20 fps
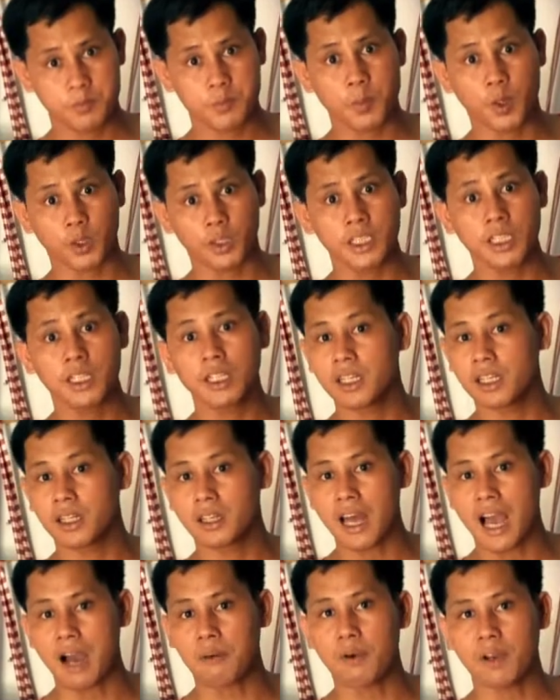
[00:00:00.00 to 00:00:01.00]
putting
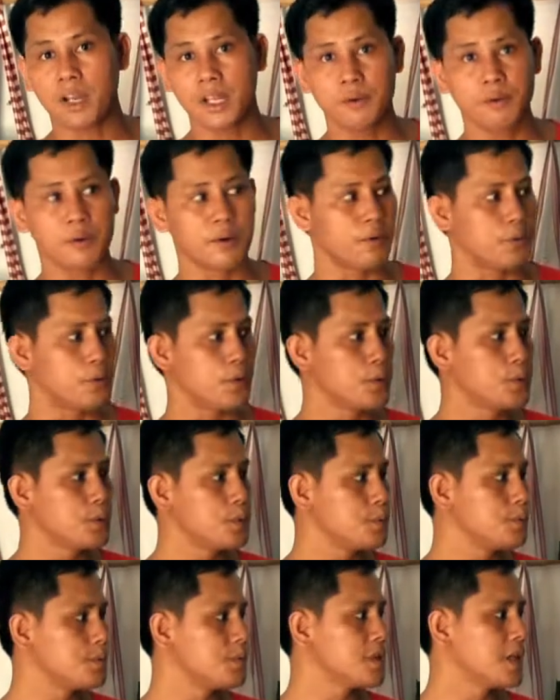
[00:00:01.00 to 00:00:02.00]
in our living
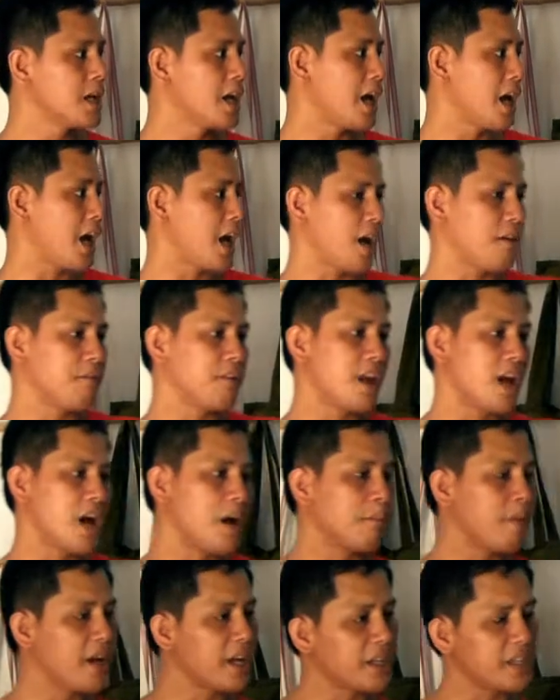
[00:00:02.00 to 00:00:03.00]
room, and we are
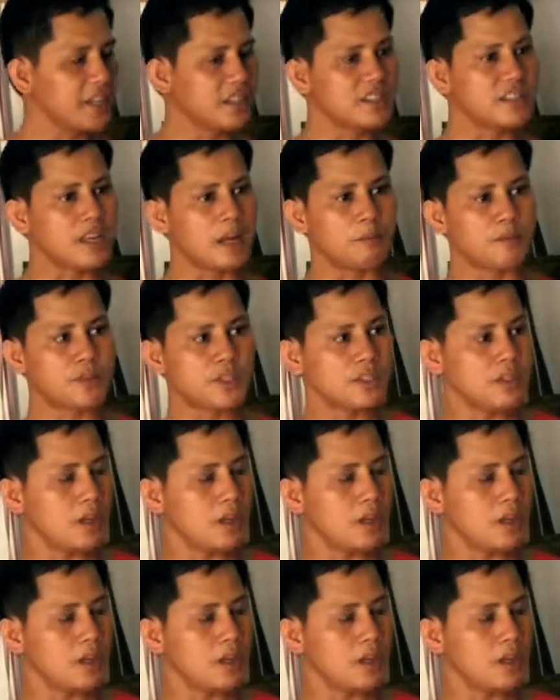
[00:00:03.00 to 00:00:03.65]
making some